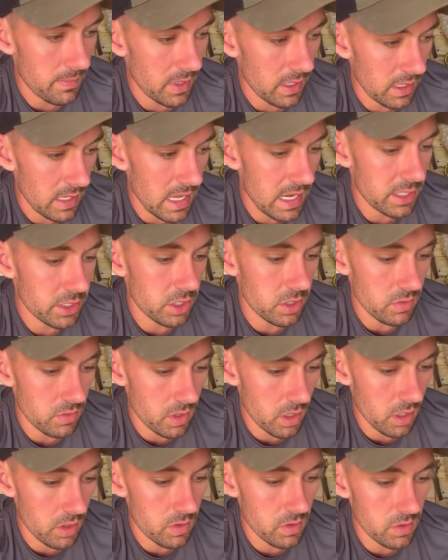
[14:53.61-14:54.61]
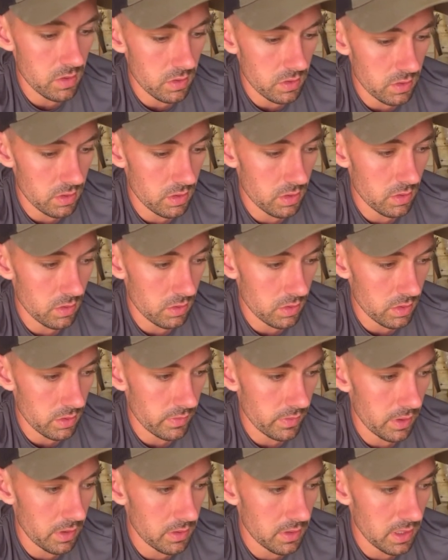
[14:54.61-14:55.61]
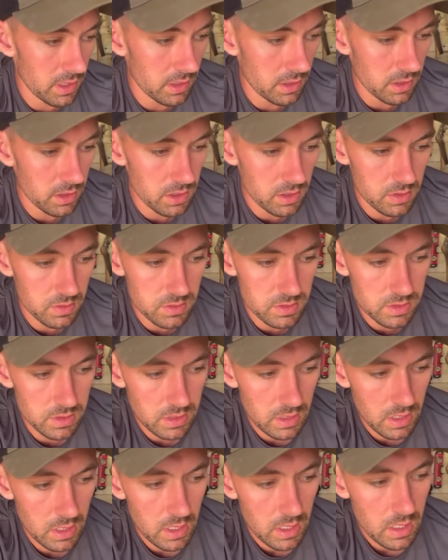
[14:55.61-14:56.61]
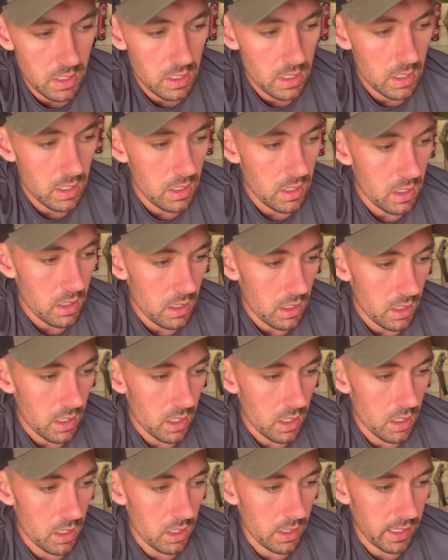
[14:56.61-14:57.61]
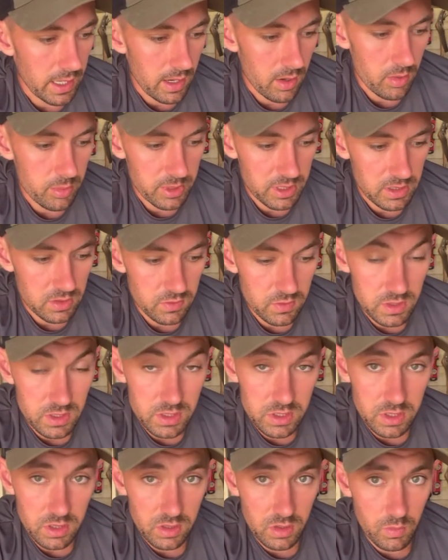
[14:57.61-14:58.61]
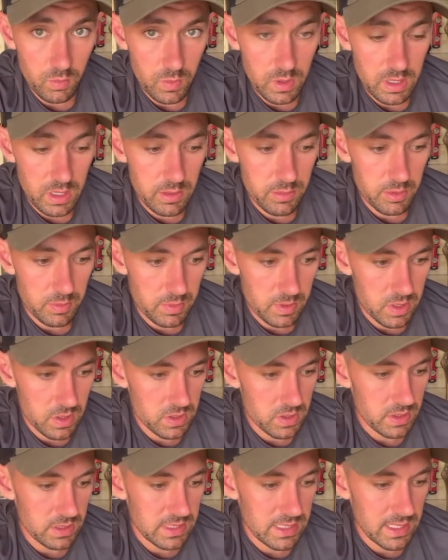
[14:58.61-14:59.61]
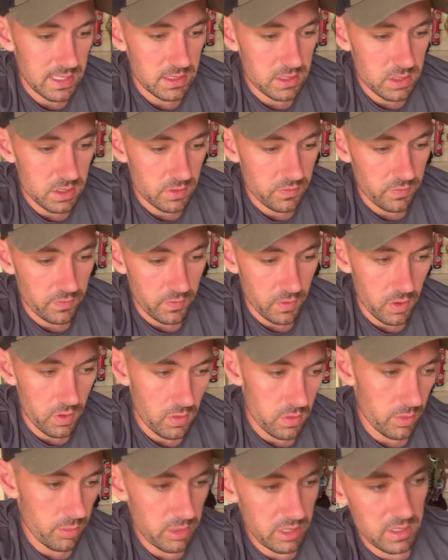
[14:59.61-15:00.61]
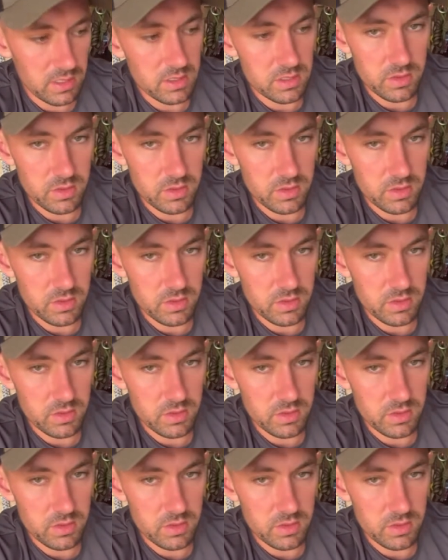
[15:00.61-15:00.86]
Unless you know you're only going to use a carabiner in a certain way, but because I tend to throw the beaners